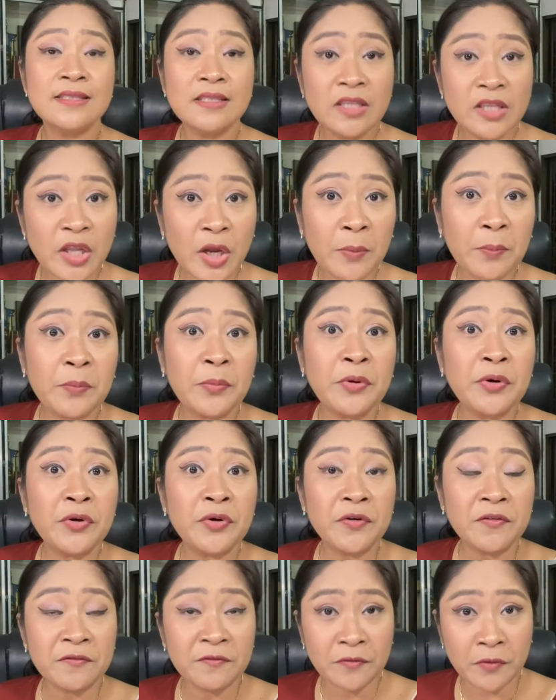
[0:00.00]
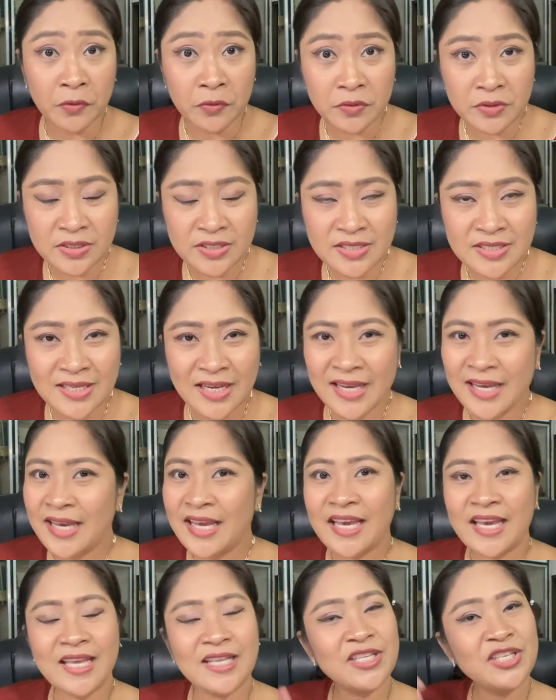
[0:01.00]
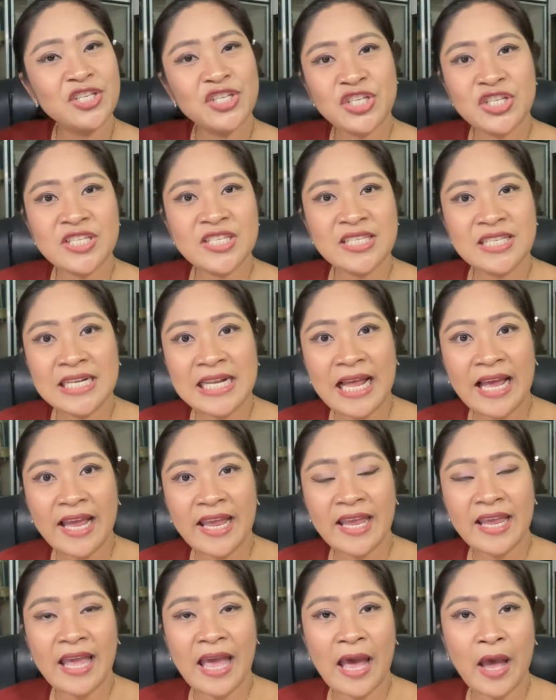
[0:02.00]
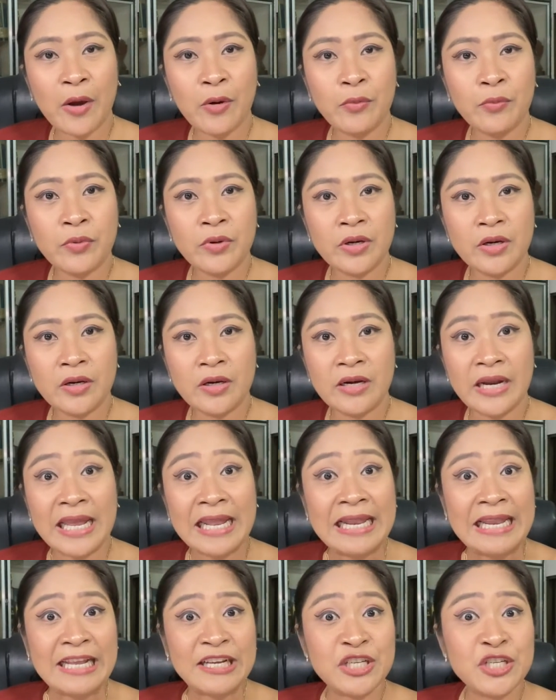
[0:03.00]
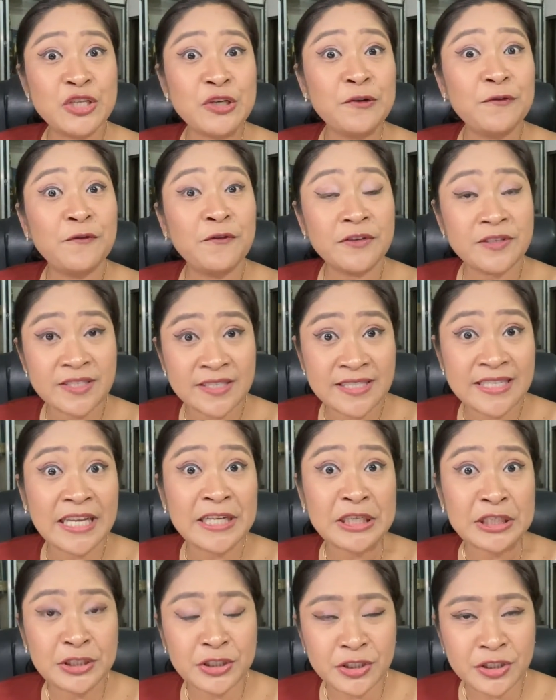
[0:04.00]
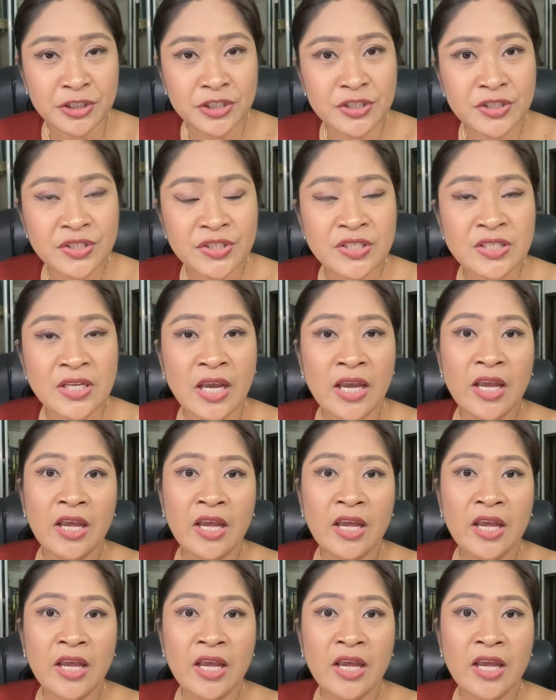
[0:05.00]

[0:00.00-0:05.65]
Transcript: number of votes. It's just like our election for senators.